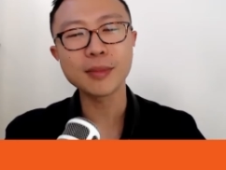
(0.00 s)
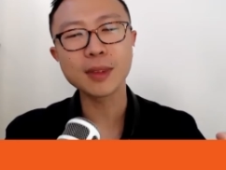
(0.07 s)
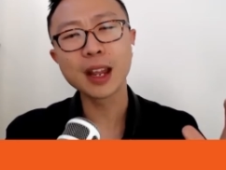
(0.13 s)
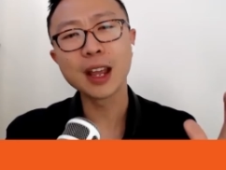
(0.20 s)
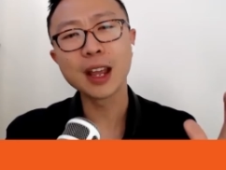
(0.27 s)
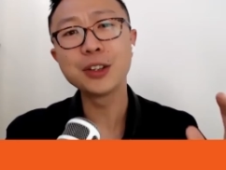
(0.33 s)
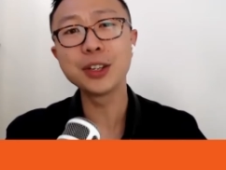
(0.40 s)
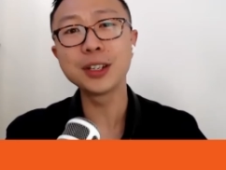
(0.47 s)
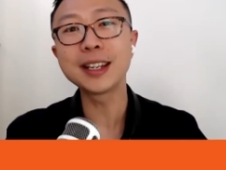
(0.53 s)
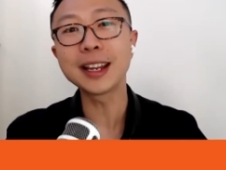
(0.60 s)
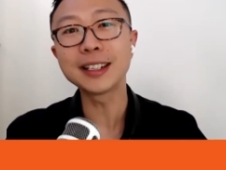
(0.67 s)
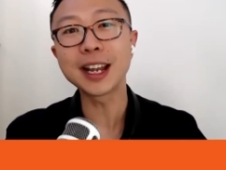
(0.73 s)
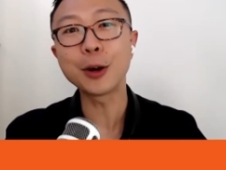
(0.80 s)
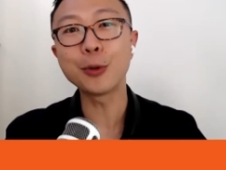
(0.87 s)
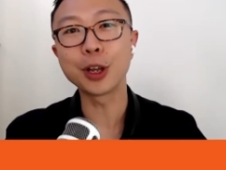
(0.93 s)
And she sat
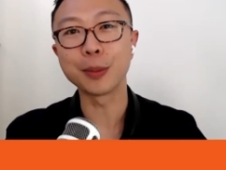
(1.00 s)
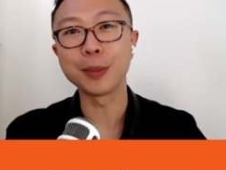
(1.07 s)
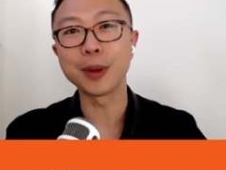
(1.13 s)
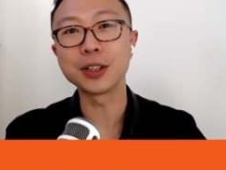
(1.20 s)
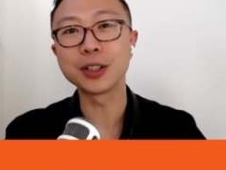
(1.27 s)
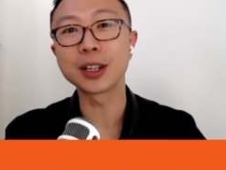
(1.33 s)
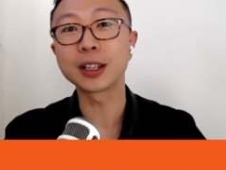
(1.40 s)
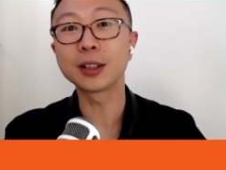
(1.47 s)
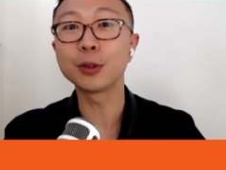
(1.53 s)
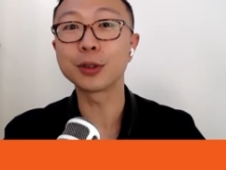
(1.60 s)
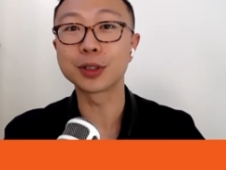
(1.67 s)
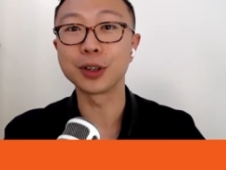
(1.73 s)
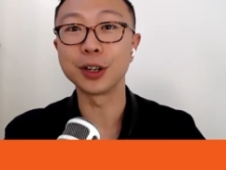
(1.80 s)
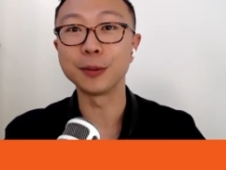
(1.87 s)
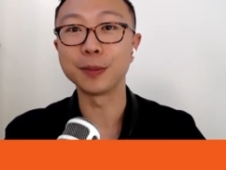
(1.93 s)
down with me. She's like, look,
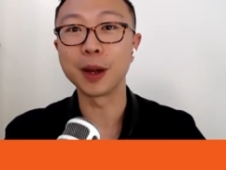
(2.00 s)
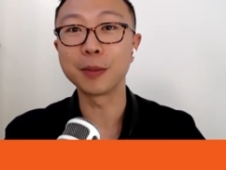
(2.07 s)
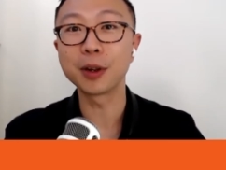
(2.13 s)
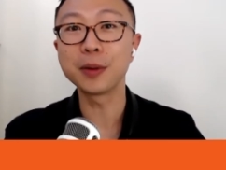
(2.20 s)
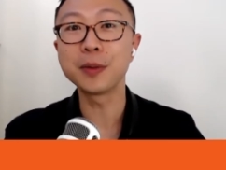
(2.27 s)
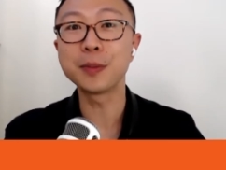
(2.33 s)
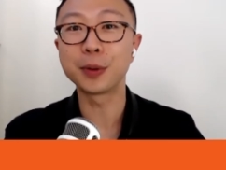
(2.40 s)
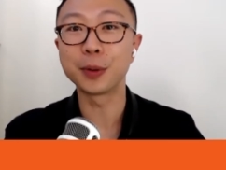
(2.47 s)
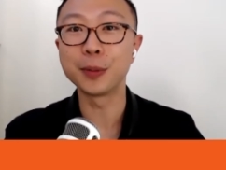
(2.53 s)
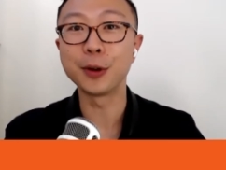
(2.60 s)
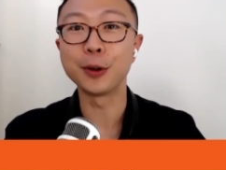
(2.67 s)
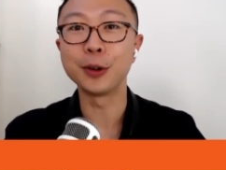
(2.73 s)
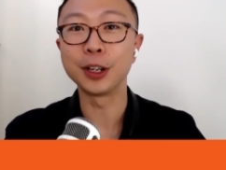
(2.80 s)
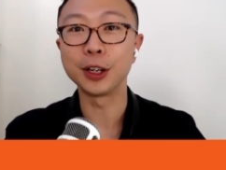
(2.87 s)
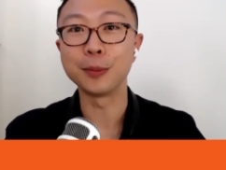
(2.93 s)
Scott, I'm going to be
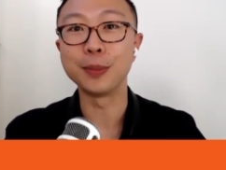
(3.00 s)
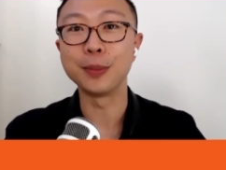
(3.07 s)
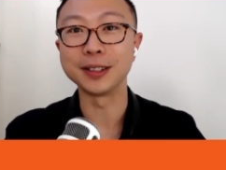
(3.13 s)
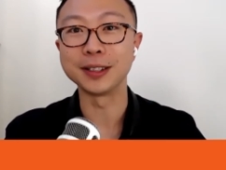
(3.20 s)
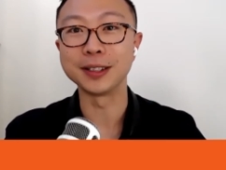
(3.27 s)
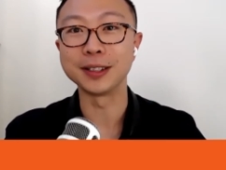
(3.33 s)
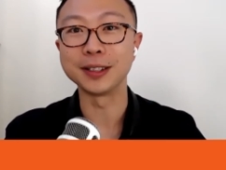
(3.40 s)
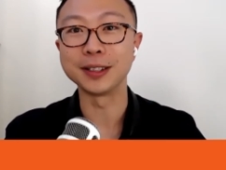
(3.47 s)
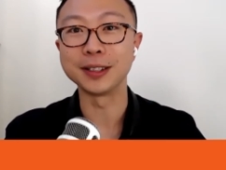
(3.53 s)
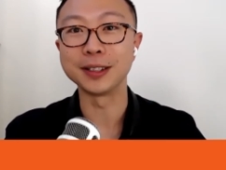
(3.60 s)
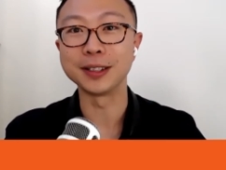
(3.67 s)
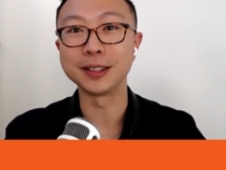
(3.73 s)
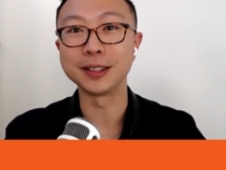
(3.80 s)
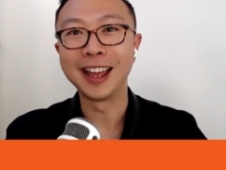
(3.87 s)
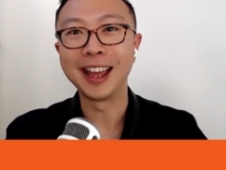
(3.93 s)
promoting your
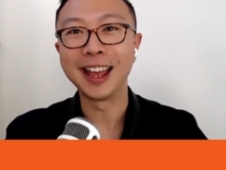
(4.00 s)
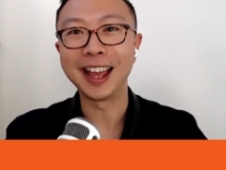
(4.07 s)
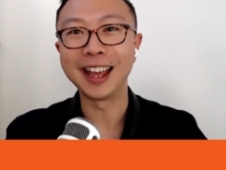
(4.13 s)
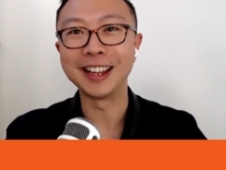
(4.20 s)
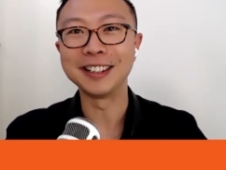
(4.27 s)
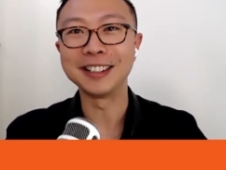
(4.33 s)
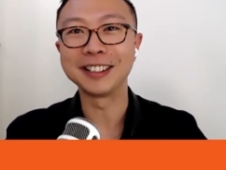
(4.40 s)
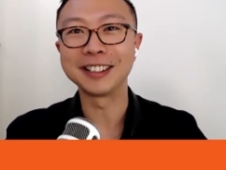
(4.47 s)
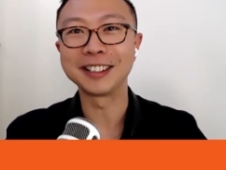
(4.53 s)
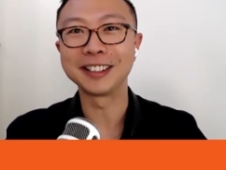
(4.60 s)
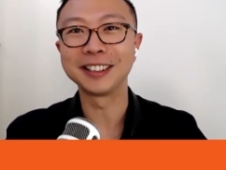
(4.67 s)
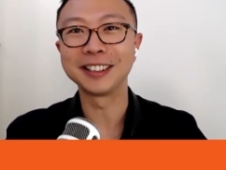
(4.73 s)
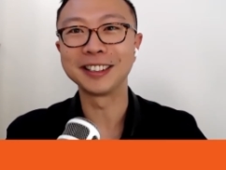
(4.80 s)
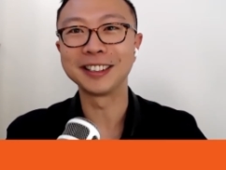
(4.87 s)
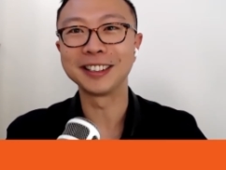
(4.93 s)
business. And
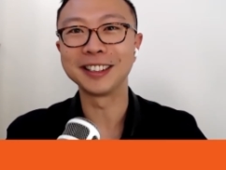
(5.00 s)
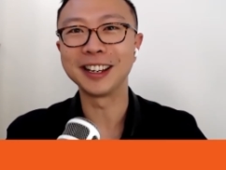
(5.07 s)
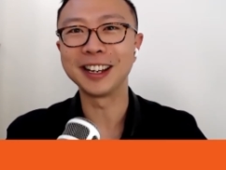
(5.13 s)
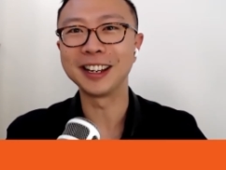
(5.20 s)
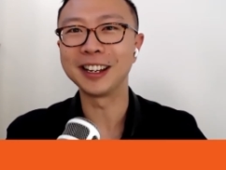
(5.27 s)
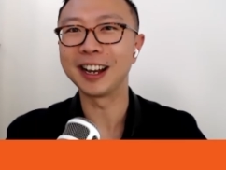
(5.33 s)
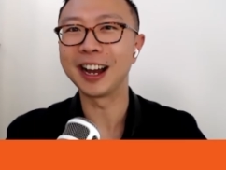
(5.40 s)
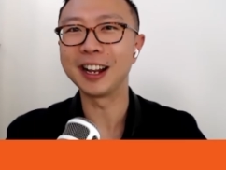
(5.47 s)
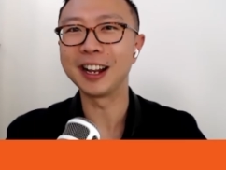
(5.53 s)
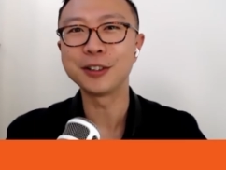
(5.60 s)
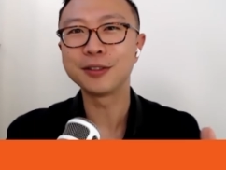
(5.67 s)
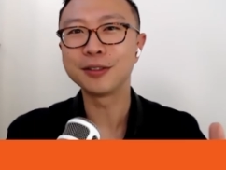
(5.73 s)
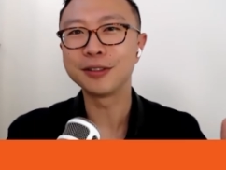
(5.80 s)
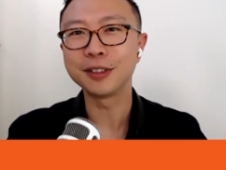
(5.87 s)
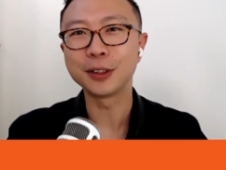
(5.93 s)
I
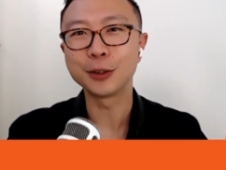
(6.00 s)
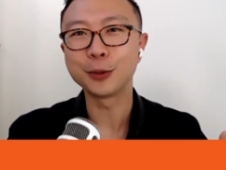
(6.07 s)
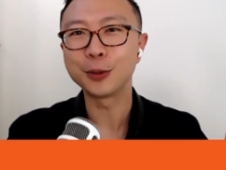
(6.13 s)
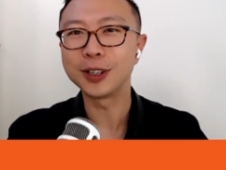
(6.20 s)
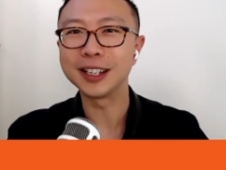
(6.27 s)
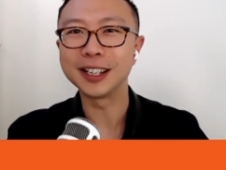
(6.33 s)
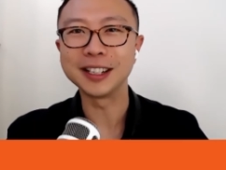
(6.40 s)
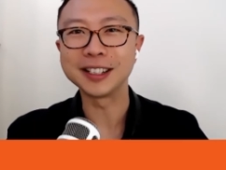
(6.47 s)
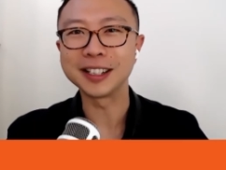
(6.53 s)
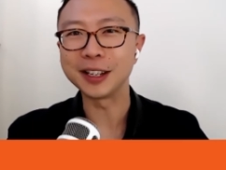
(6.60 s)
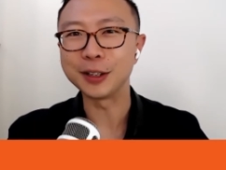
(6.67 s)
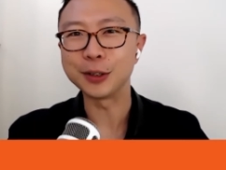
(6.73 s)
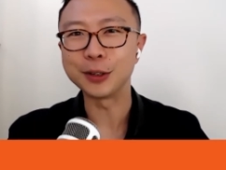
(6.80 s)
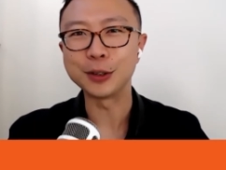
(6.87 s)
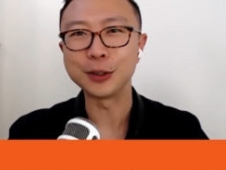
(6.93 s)
don't know what it is that
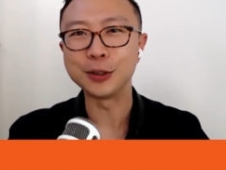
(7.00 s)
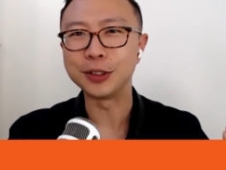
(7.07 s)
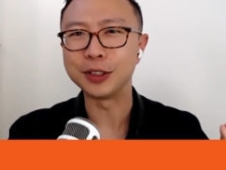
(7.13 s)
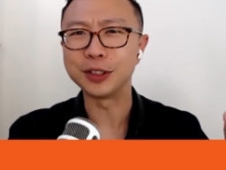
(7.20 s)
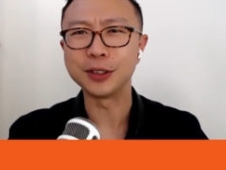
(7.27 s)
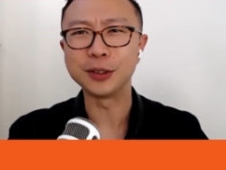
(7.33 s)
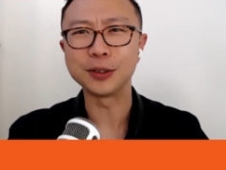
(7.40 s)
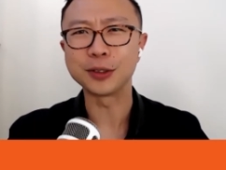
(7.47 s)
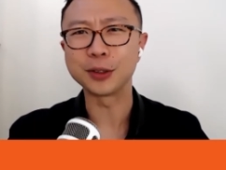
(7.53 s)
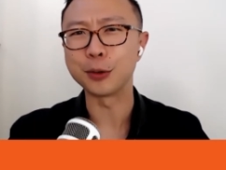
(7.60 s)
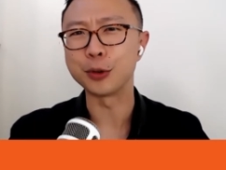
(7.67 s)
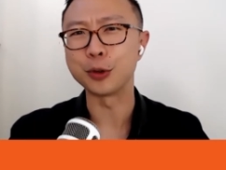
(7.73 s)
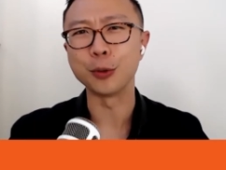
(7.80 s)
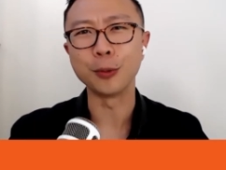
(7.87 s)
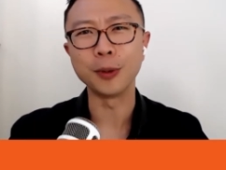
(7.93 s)
you do. Do you do
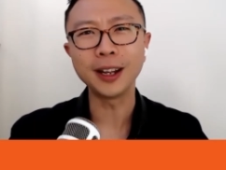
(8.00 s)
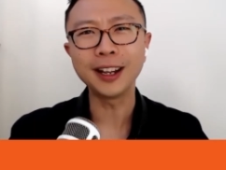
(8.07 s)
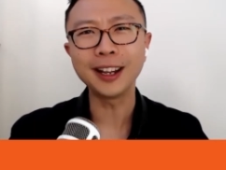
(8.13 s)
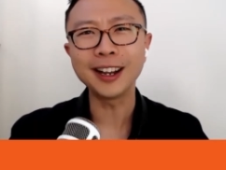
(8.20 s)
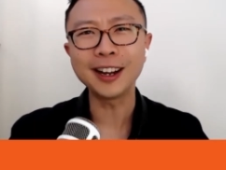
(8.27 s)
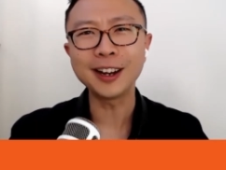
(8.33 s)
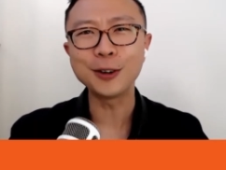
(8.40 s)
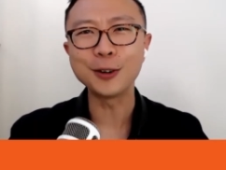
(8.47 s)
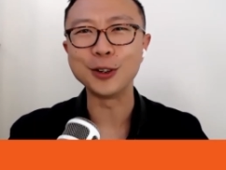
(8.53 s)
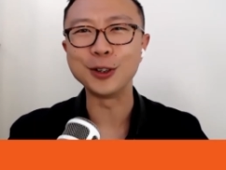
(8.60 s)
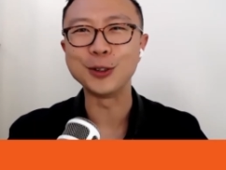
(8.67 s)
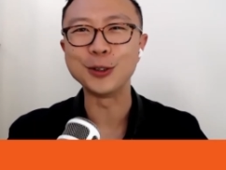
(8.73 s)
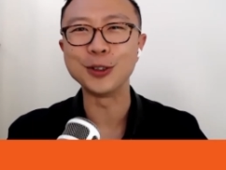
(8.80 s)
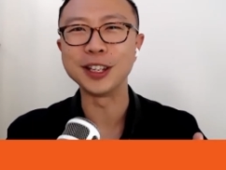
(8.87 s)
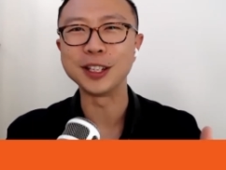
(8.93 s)
social media, or you
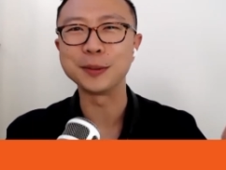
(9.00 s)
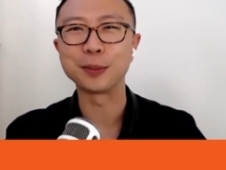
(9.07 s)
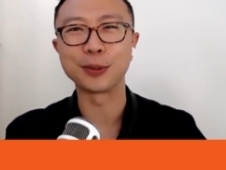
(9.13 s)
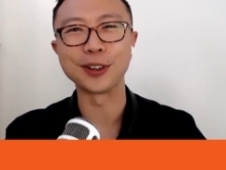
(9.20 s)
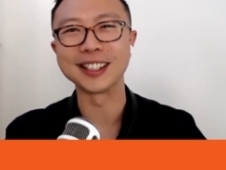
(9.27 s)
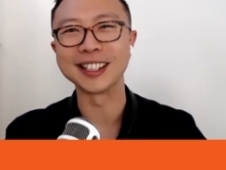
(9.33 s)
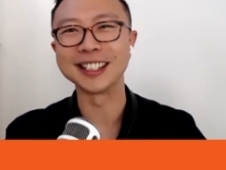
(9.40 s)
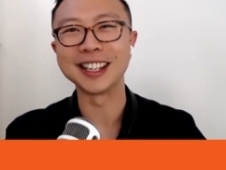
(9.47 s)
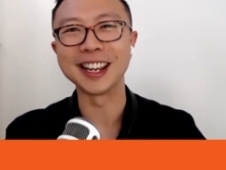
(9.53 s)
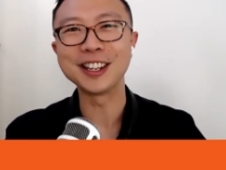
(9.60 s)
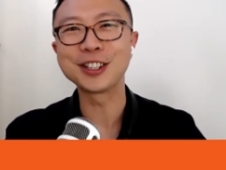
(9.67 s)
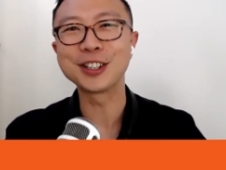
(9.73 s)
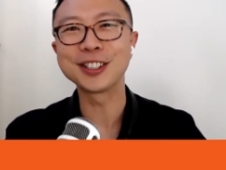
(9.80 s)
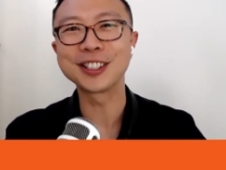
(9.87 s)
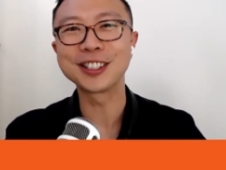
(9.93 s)
do this
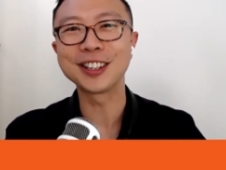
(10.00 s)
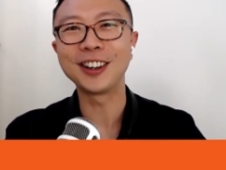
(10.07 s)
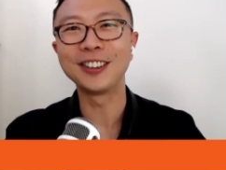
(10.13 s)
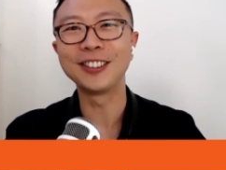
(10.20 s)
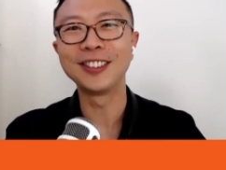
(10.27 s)
presentation stuff?